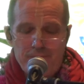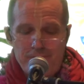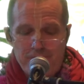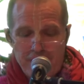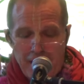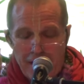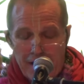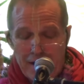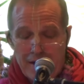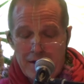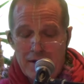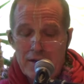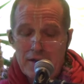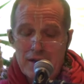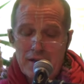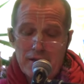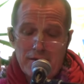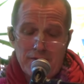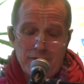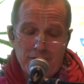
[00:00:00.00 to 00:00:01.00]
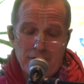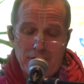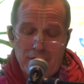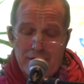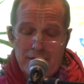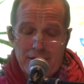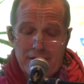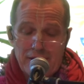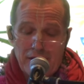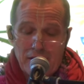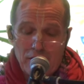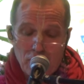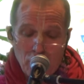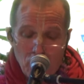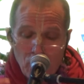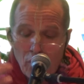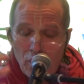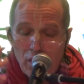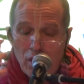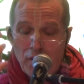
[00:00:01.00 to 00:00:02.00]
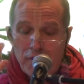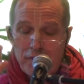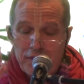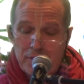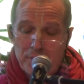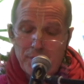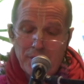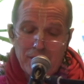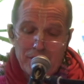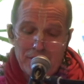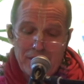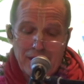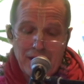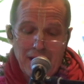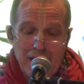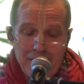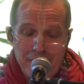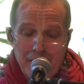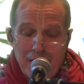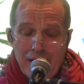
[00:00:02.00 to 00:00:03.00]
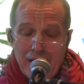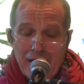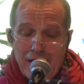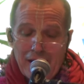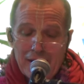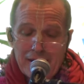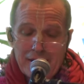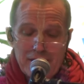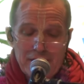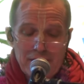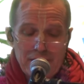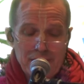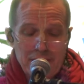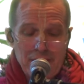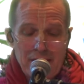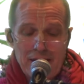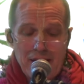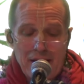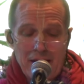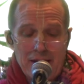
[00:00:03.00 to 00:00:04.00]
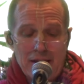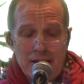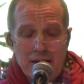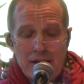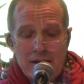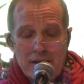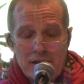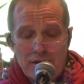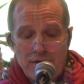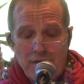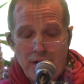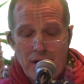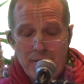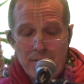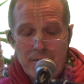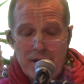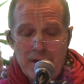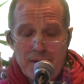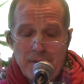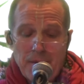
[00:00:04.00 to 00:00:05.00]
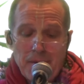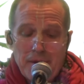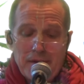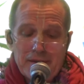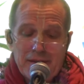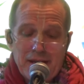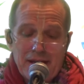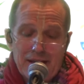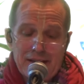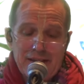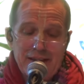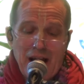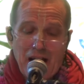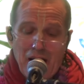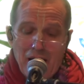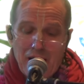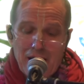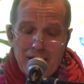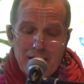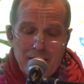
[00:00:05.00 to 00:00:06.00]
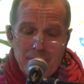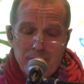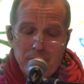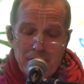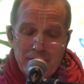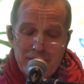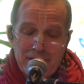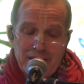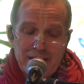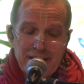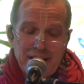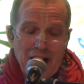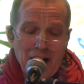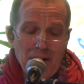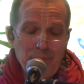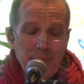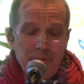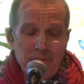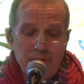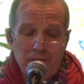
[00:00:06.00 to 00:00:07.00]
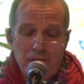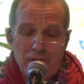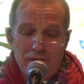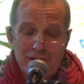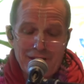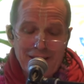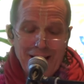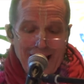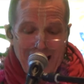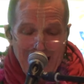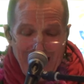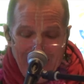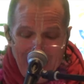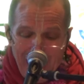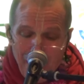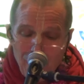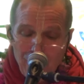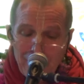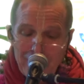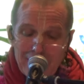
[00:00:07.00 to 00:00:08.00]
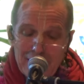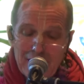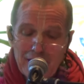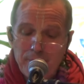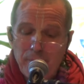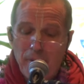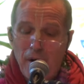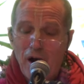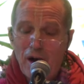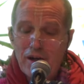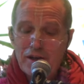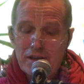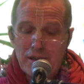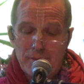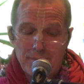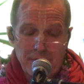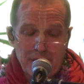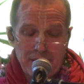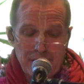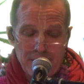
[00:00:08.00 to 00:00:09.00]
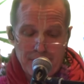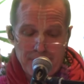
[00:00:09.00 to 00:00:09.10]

very the goal of spiritual life. And Sridhar Swami puts a doubt before this. How is it possible?